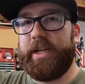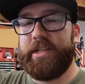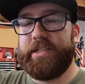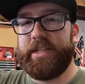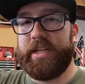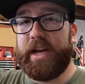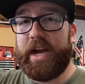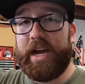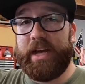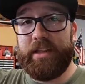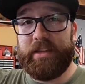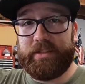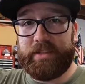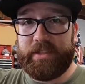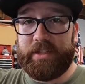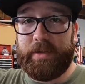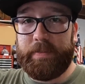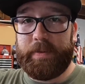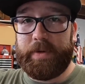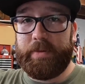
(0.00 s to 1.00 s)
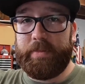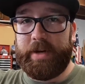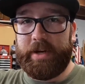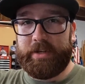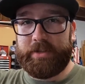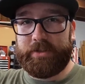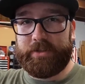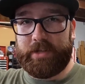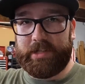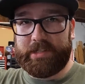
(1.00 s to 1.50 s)
I said, I looked it up on
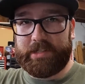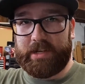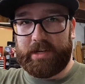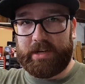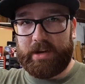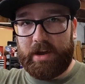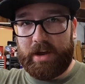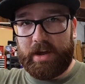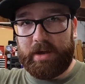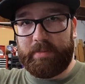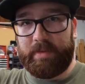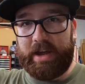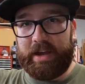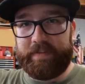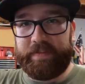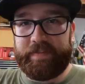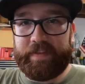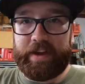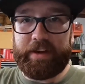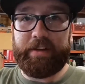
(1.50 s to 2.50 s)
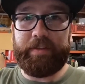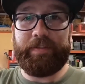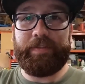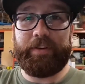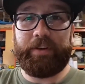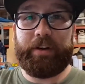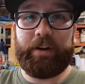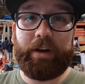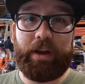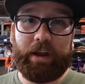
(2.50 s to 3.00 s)
americantrucks.com. I found it
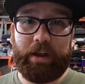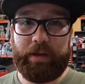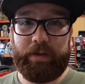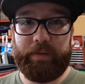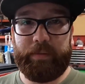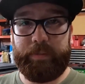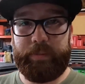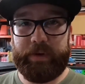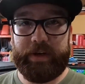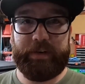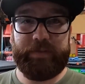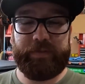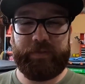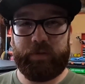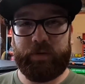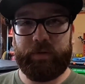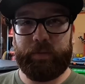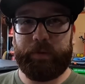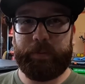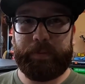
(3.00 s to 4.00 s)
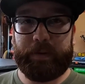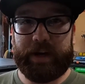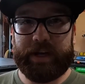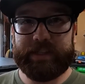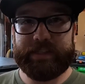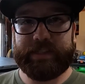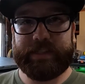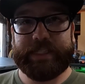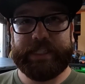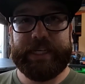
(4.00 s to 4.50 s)
for a pretty affordable
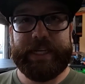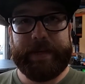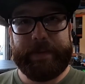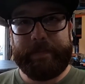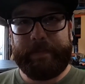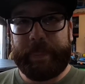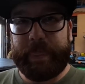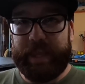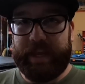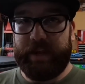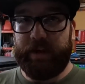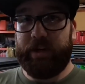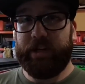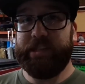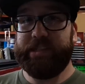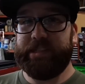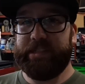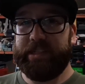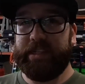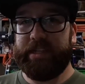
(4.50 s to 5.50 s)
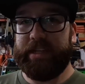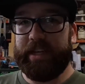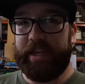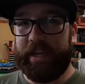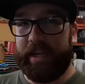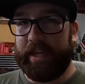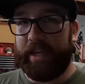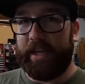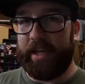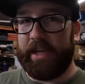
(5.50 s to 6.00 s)
price, and honestly,
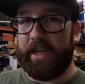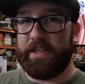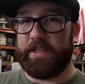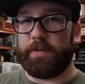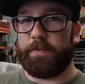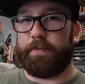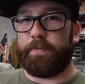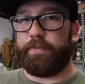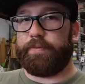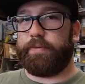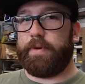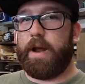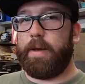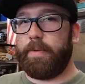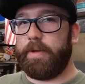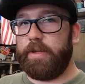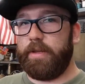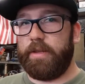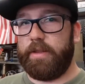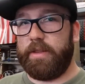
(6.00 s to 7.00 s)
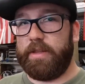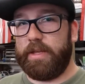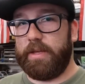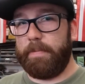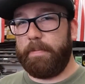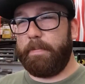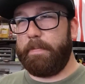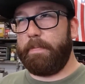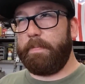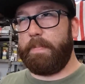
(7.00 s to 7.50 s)
it's probably
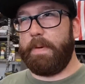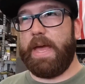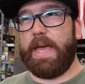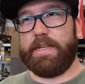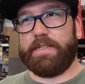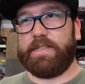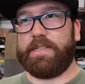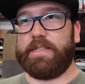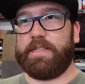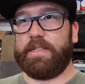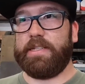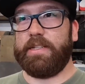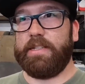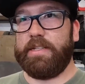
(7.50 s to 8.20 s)
the best